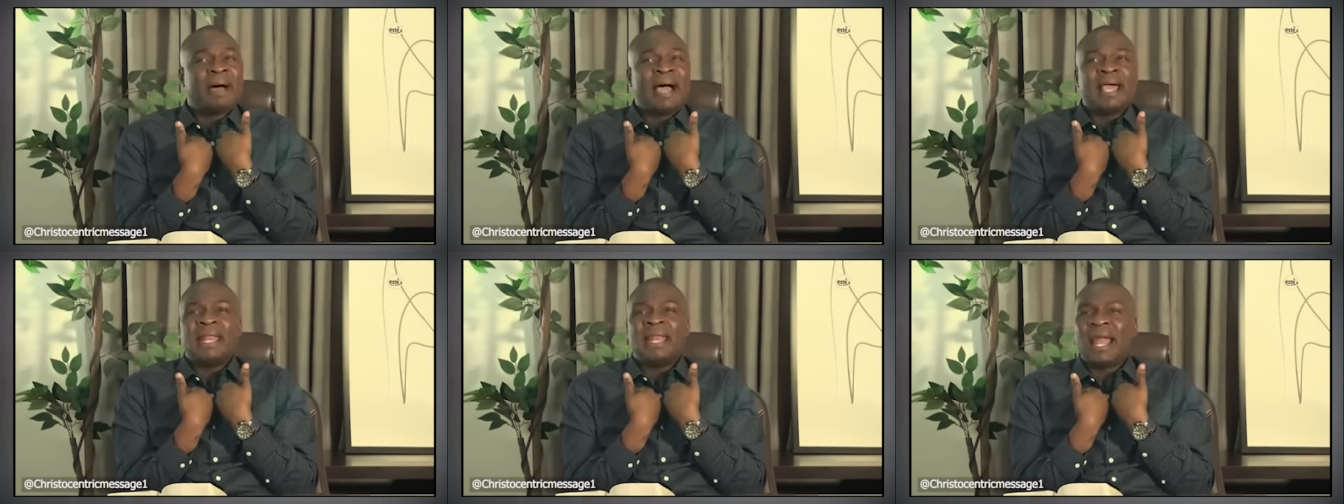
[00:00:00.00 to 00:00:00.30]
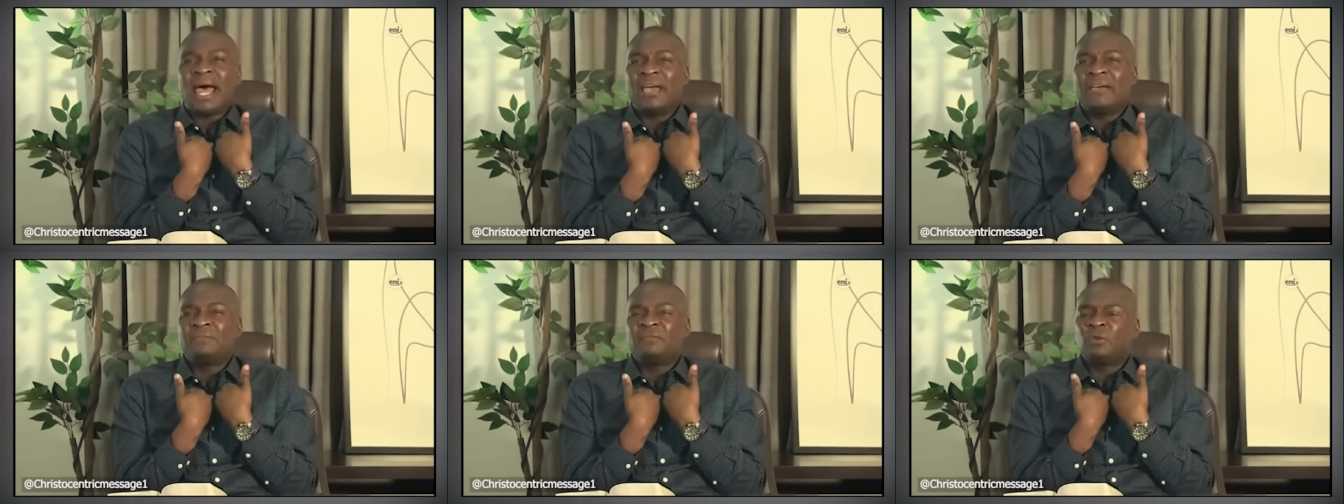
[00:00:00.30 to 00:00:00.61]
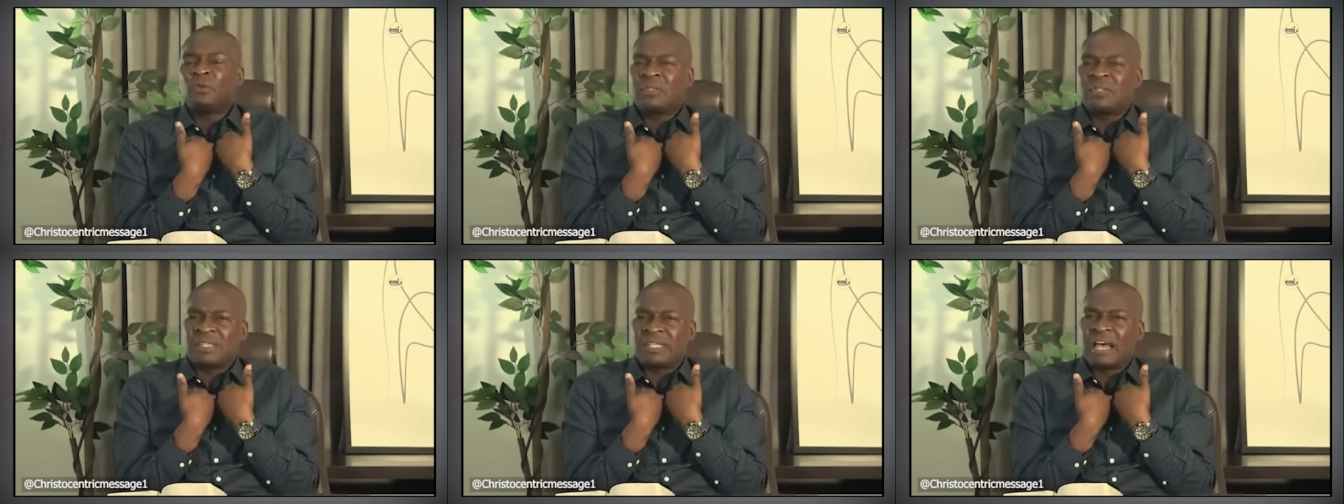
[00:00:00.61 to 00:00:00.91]
my
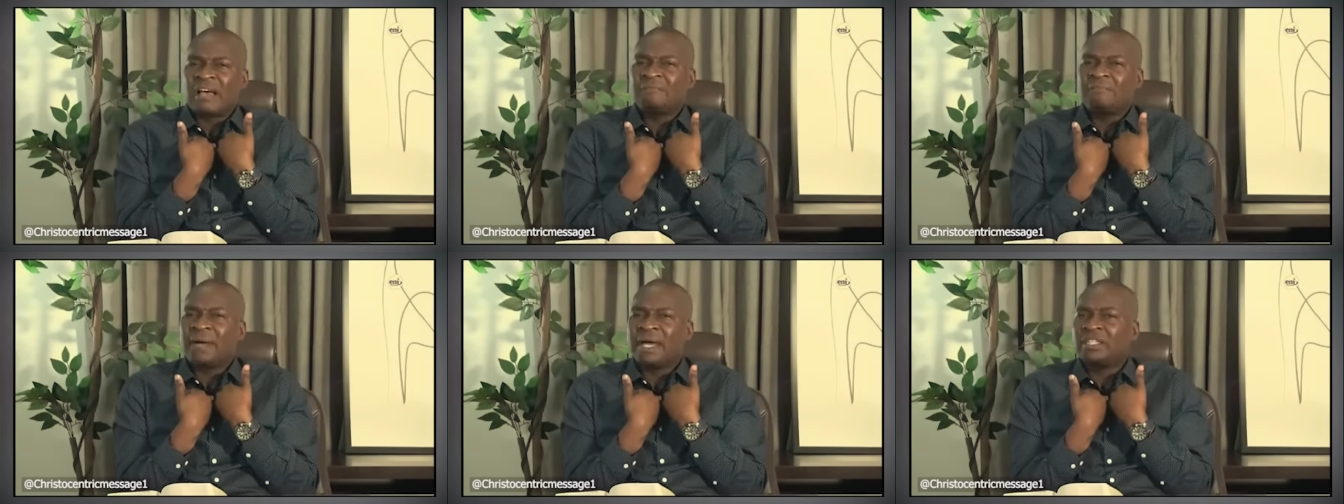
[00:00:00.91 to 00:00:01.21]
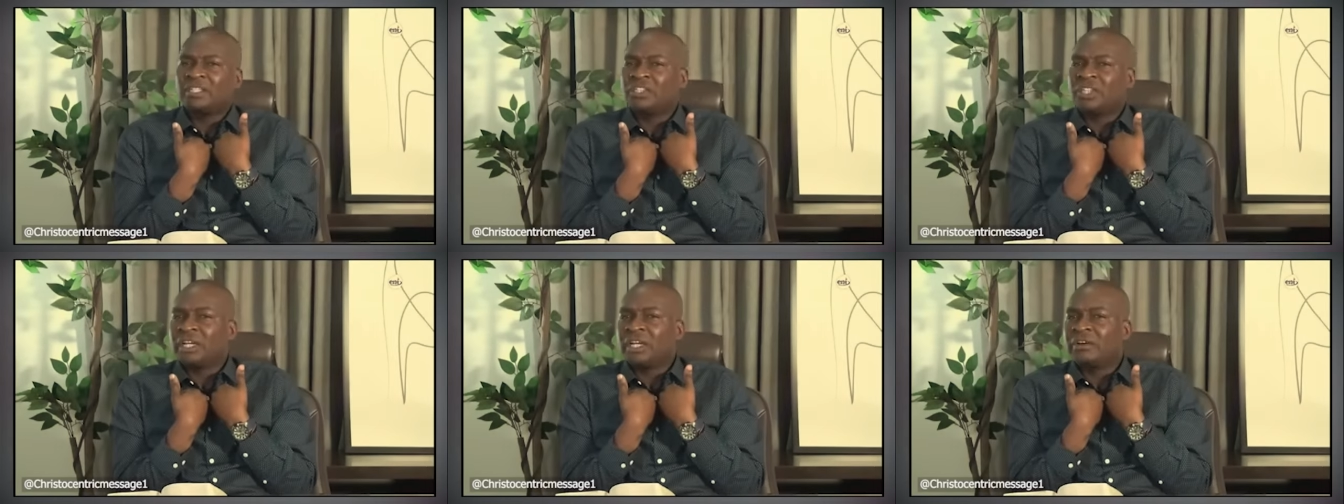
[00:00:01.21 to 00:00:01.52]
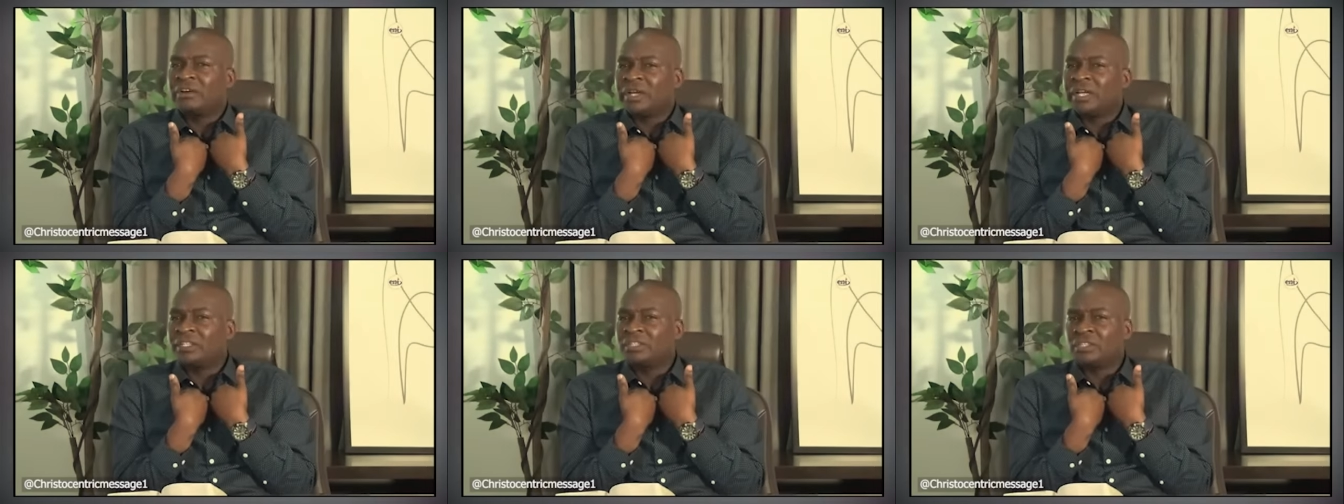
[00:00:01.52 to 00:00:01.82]
life to serve my
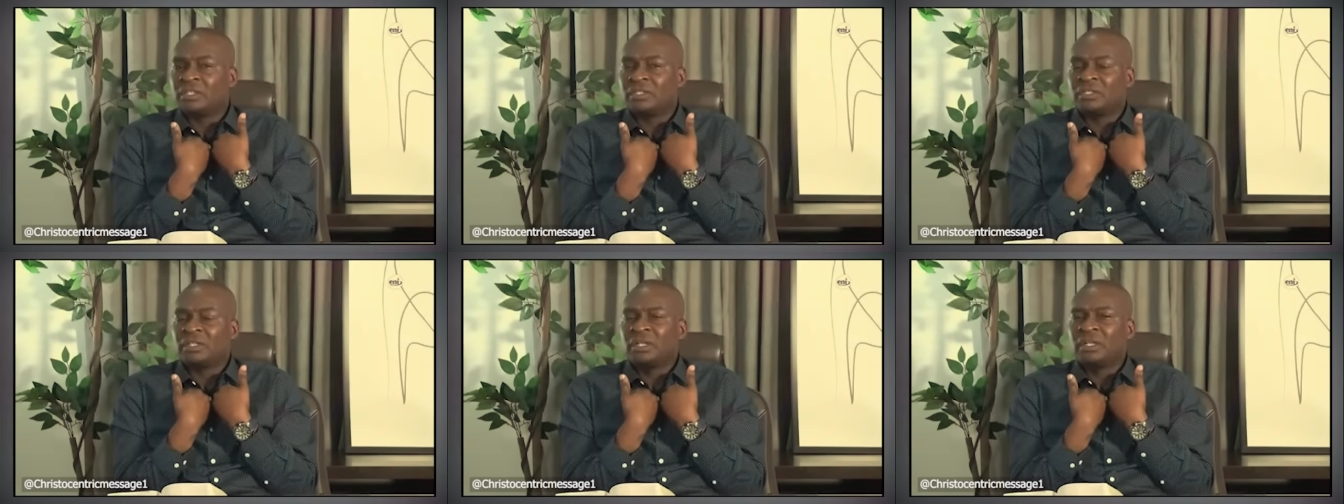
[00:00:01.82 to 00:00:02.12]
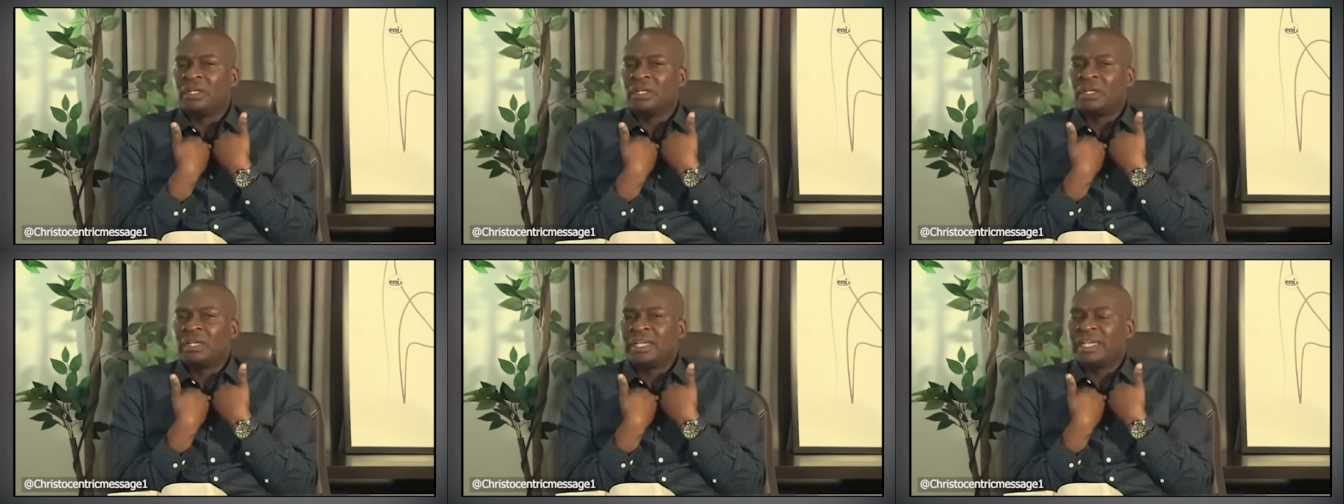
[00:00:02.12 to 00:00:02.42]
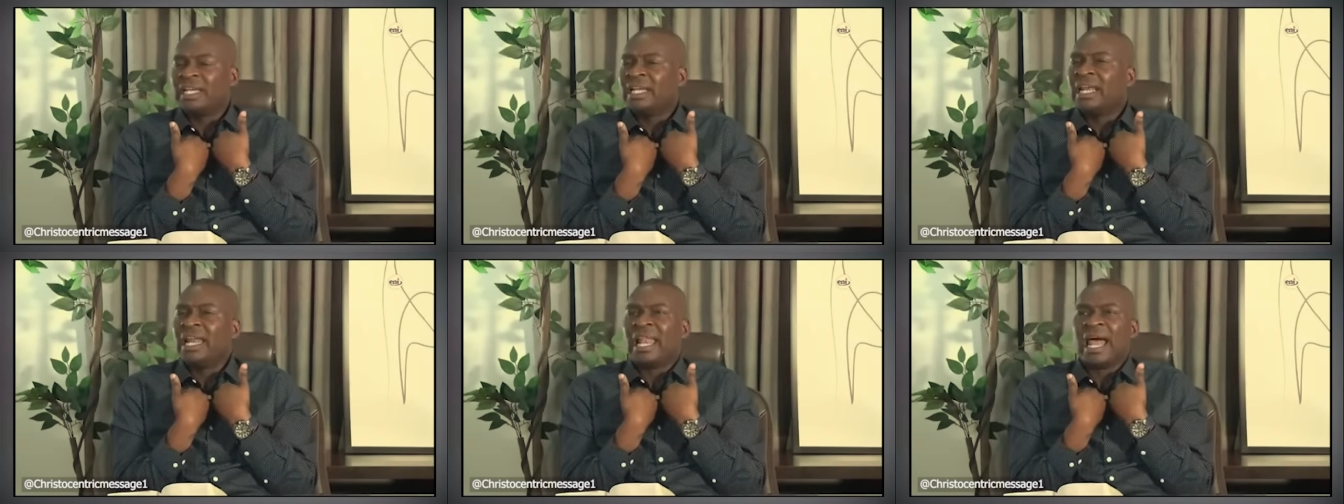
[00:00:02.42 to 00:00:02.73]
generation
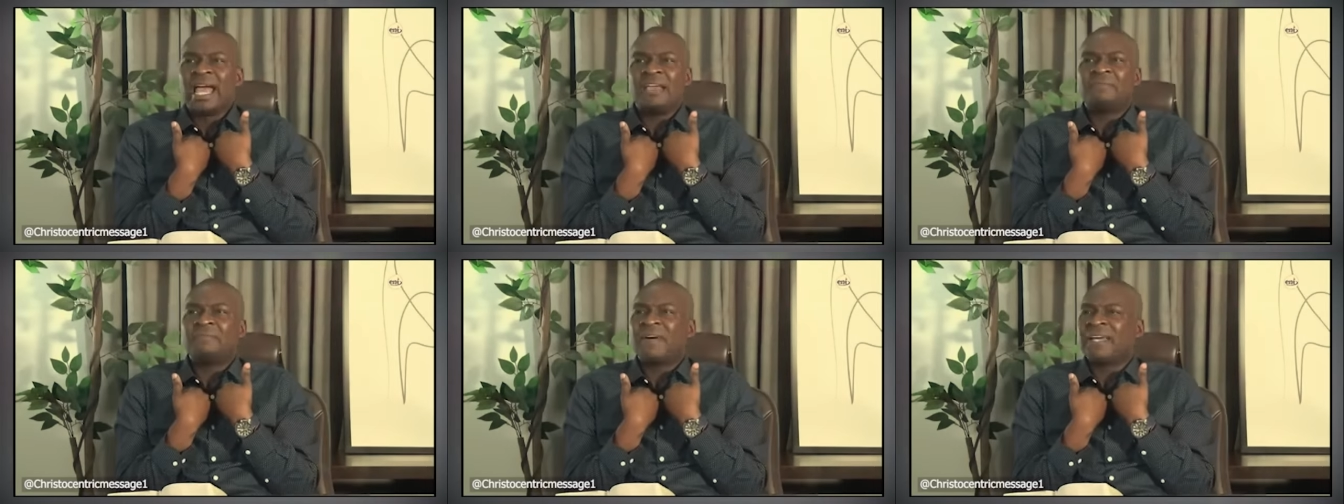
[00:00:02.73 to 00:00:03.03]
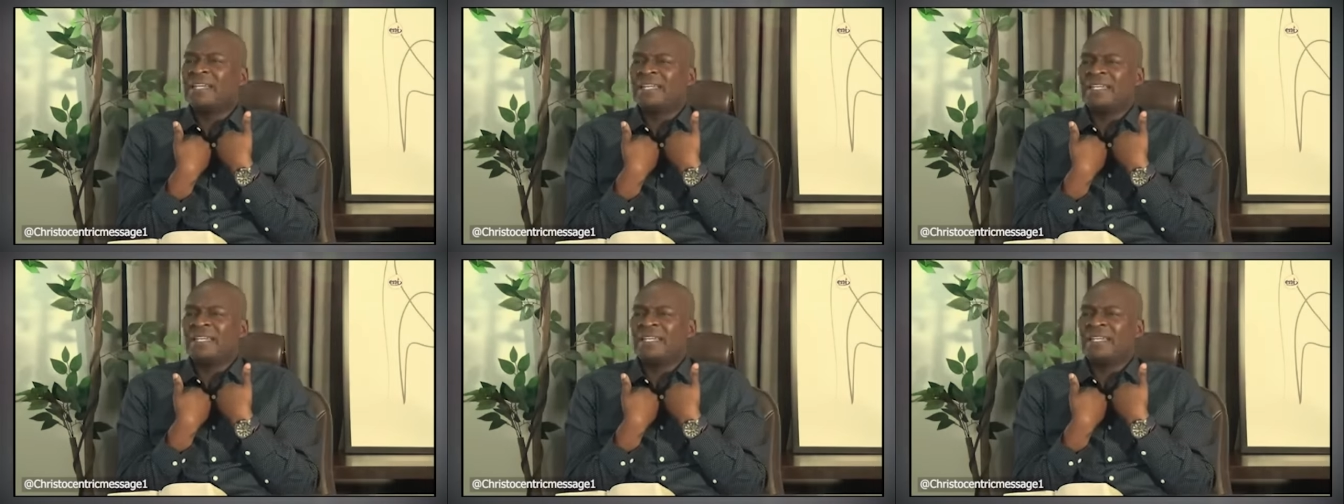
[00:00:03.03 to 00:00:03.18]
in life